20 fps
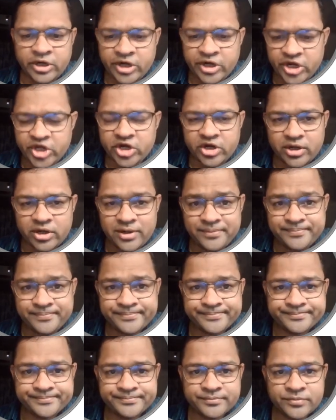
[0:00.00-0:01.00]
Dear all,
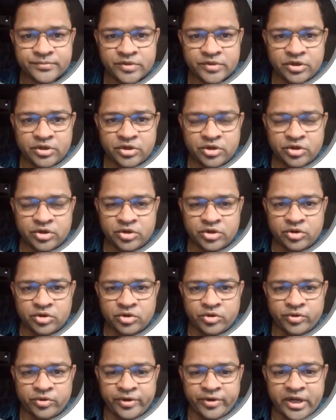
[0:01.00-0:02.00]

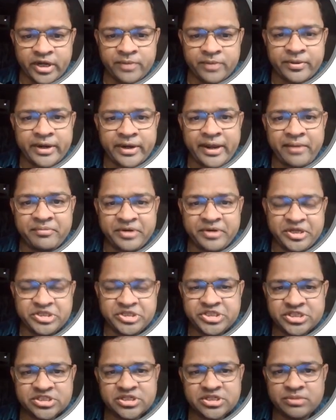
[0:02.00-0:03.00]
whenever I am
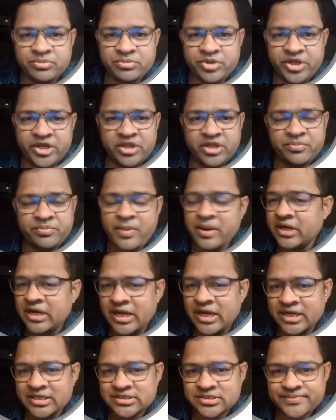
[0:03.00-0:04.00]
teaching something in my
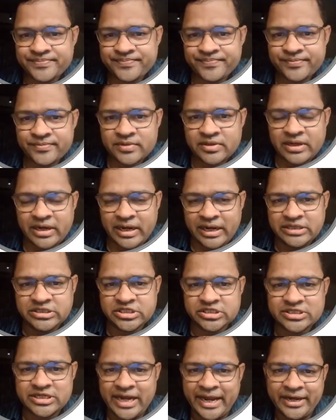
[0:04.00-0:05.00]
class, I
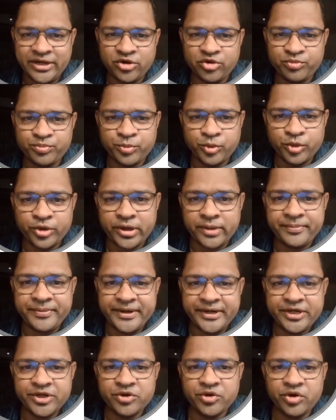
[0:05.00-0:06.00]
just like to put a
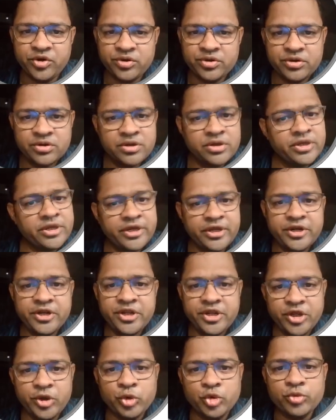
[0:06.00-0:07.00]
video
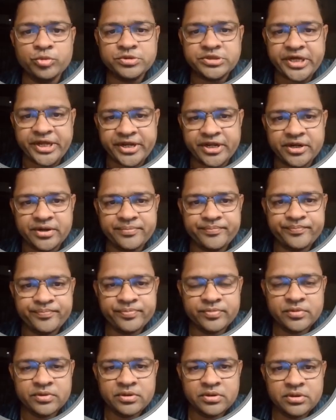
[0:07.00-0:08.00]
in YouTube channel.
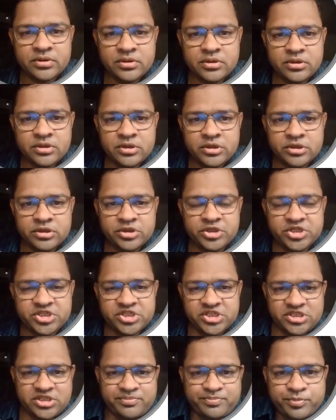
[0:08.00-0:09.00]

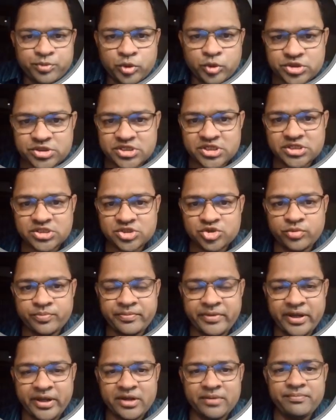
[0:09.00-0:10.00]
This is a process to
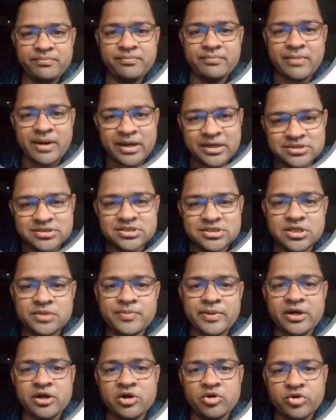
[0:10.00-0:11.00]
make
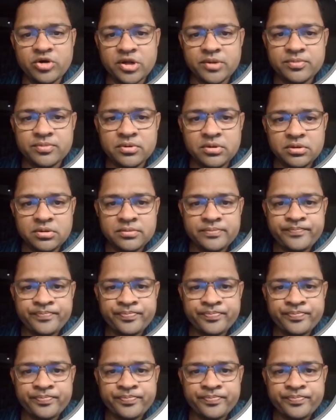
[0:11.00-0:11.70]
myself accountable